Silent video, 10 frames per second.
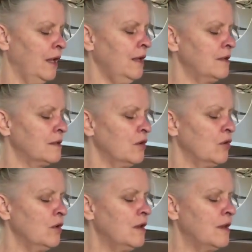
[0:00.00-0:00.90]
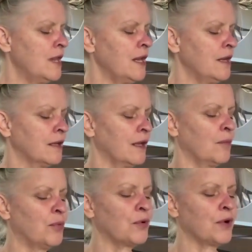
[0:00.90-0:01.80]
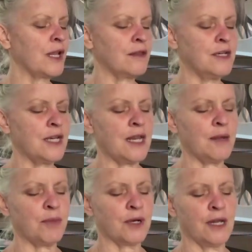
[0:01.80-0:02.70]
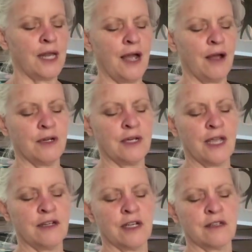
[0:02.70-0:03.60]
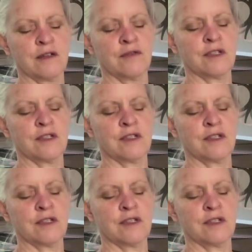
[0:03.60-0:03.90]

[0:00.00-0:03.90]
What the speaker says: And it's a good thing to breathe deep and allow the digestive